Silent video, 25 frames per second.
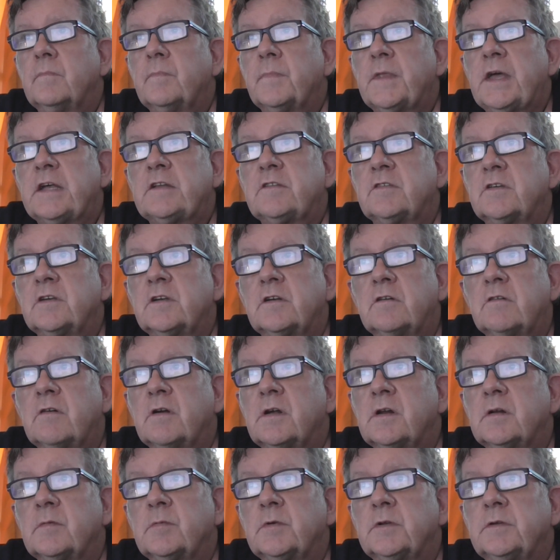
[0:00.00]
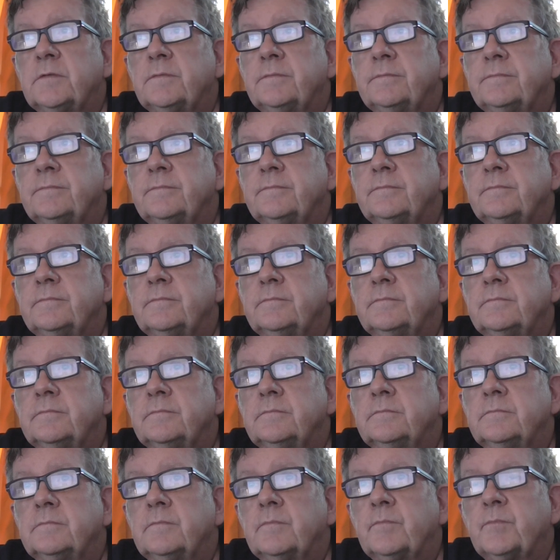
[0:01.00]
That's incredible,
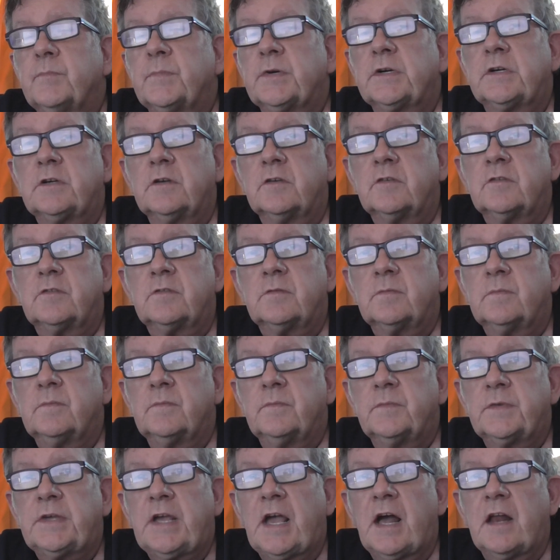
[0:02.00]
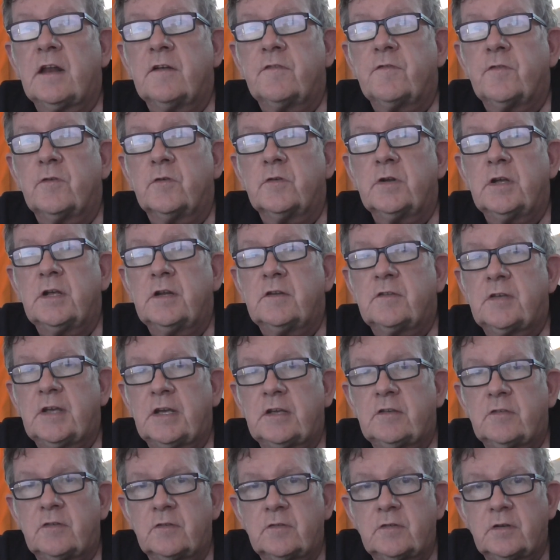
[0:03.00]
because California and
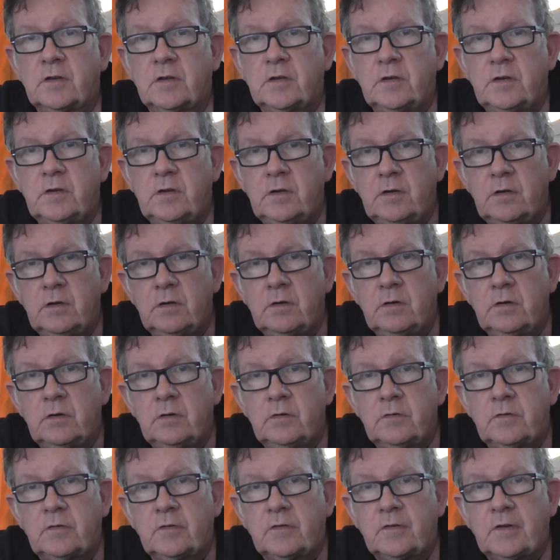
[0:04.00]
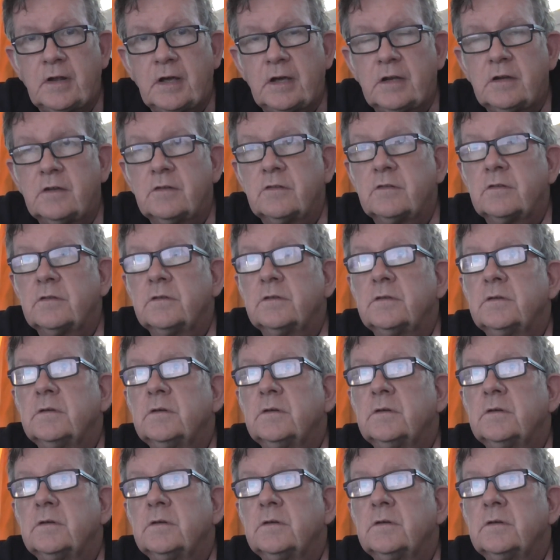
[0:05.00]
Texas are huge states.